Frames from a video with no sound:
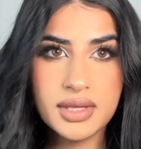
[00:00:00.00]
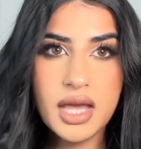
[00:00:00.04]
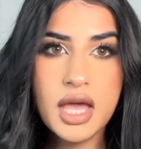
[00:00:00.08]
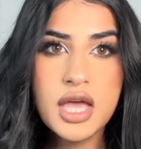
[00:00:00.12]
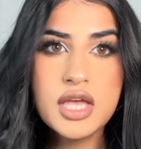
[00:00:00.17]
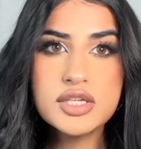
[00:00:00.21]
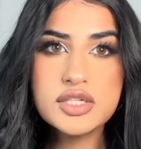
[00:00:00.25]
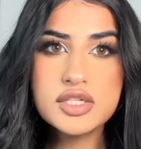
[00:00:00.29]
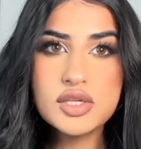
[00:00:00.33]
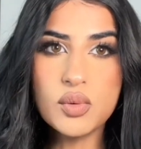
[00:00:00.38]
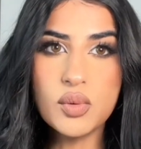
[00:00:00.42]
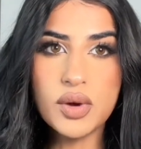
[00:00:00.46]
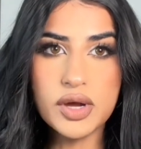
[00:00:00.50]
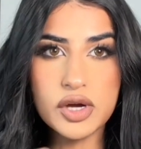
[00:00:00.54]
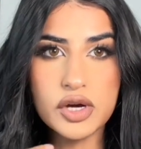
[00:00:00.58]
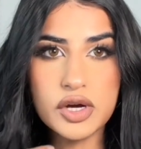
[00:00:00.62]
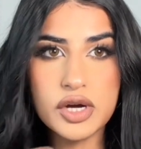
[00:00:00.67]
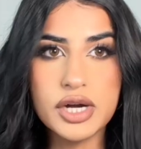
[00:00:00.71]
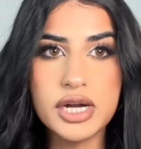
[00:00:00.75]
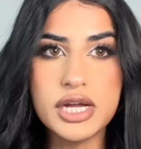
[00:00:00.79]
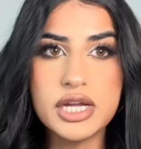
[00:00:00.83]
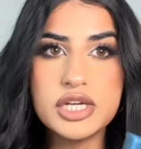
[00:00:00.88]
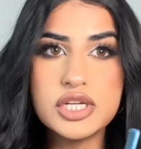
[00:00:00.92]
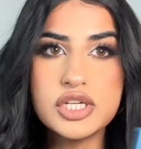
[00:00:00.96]
So what you're
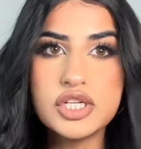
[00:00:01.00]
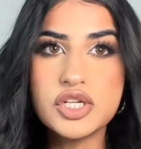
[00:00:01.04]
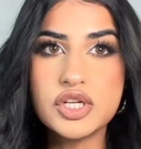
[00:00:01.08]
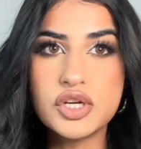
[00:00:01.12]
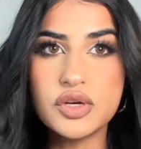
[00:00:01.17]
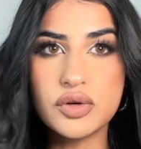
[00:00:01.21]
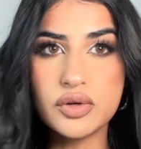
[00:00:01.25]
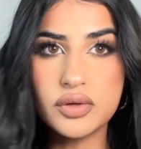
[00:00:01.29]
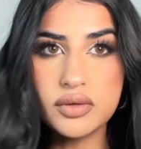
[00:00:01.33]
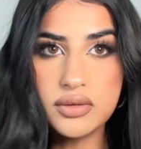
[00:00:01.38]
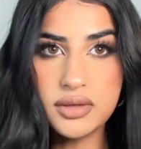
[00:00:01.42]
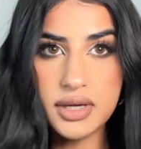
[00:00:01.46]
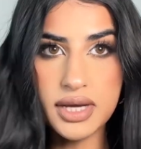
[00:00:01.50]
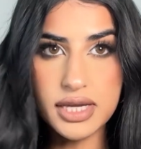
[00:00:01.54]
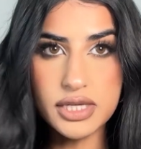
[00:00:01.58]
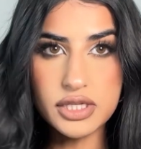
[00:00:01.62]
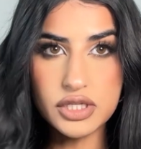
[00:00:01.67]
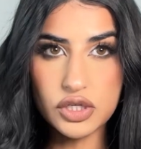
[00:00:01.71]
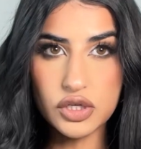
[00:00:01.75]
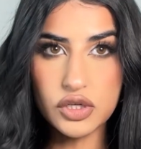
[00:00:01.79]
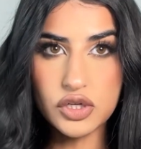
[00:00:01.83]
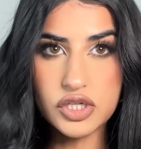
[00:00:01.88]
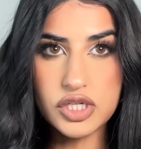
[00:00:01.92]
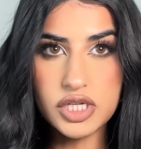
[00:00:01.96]
gonna do is
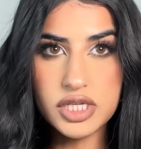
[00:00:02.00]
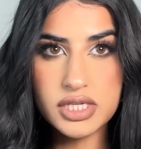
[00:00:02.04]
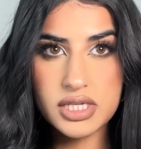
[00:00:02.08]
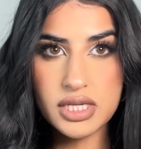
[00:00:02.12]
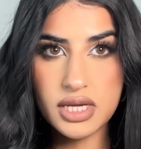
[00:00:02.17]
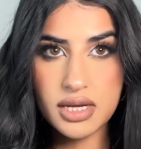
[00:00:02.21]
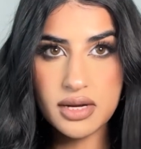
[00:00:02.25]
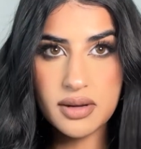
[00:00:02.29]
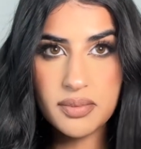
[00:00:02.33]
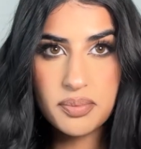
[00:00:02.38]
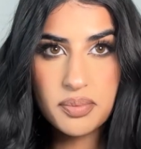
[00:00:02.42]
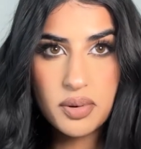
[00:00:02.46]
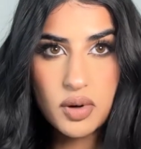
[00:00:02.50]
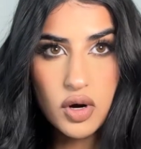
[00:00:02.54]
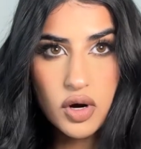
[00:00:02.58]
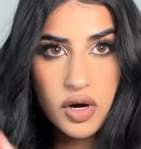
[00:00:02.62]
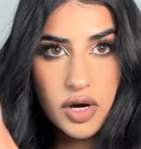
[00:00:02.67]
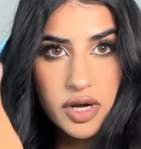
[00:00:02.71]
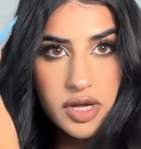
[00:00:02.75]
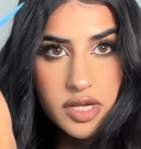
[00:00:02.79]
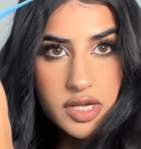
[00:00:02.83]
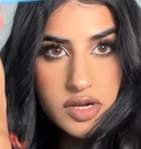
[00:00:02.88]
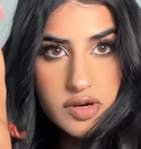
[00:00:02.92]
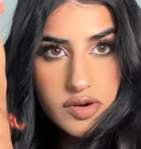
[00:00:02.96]
you're just gonna
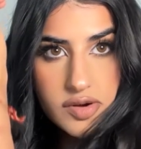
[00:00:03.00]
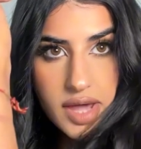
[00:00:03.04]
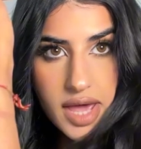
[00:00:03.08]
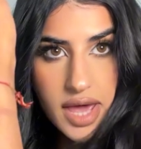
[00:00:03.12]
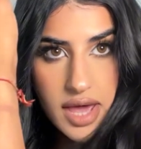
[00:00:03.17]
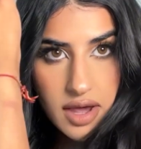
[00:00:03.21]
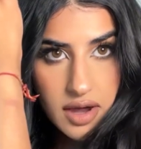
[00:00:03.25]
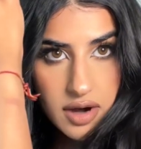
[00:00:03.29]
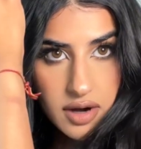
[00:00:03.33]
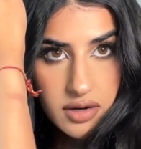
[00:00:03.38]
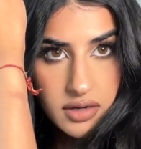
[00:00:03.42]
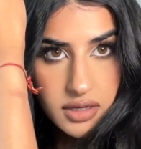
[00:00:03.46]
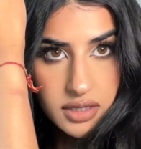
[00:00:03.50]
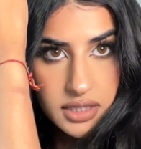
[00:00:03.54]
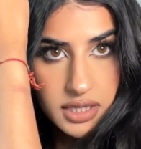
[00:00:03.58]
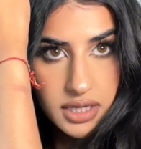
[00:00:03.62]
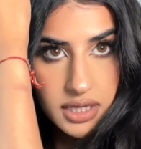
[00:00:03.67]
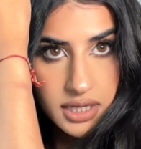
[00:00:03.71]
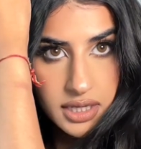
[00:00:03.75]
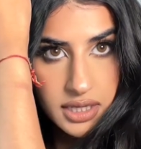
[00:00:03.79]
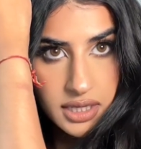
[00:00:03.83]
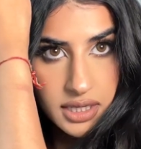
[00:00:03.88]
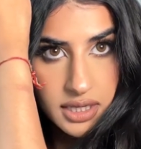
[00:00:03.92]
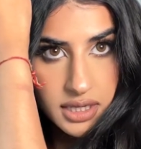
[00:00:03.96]
part your hair
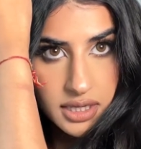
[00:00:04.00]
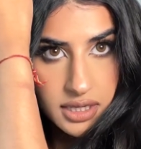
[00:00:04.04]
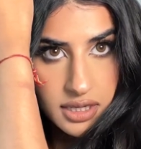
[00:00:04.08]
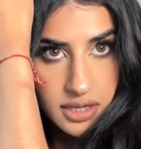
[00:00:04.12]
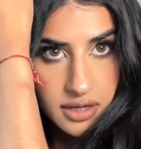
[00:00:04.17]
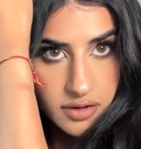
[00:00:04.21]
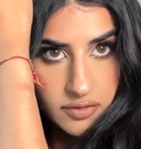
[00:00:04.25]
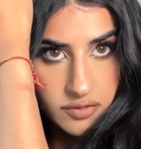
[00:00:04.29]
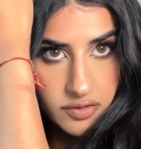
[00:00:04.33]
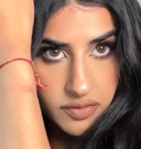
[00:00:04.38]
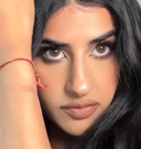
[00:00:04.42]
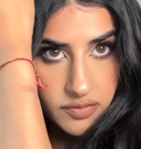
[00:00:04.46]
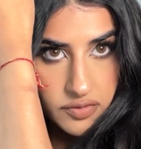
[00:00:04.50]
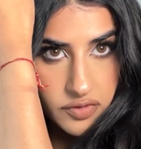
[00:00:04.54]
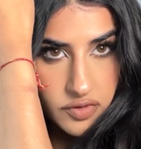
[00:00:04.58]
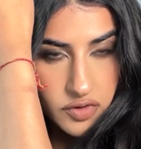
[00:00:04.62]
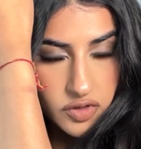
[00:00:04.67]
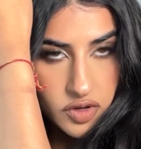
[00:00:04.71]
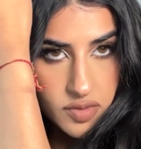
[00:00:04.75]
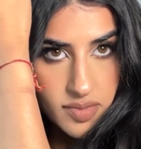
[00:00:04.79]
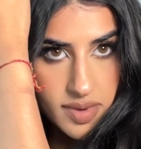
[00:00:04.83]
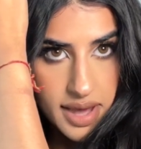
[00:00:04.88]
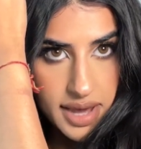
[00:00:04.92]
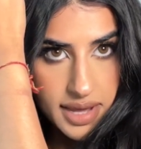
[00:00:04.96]
from
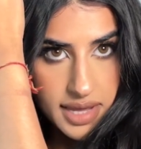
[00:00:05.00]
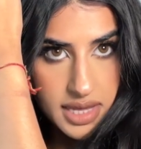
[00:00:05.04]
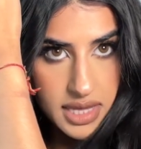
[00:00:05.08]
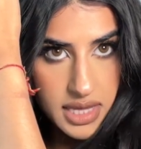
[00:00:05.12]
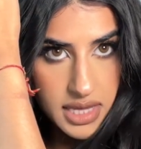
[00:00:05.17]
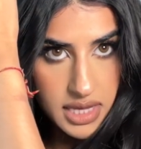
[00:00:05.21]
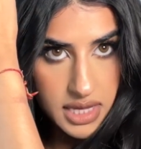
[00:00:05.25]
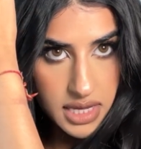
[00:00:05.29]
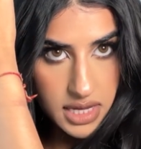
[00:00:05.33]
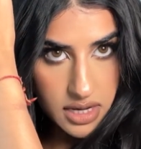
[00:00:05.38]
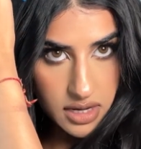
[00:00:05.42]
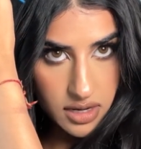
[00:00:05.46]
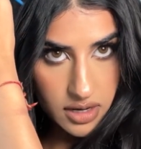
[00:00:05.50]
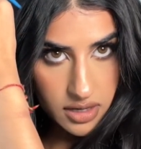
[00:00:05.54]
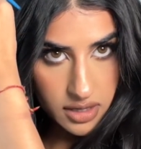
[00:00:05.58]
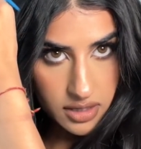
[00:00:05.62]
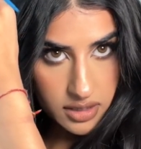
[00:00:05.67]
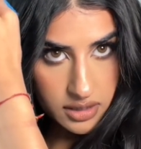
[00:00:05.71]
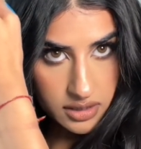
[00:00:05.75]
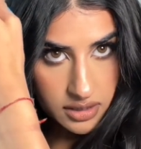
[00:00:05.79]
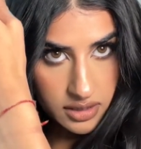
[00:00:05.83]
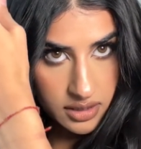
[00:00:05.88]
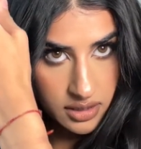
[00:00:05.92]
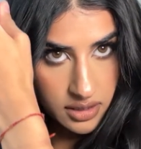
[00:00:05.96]
further back
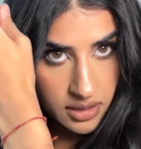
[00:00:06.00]
here,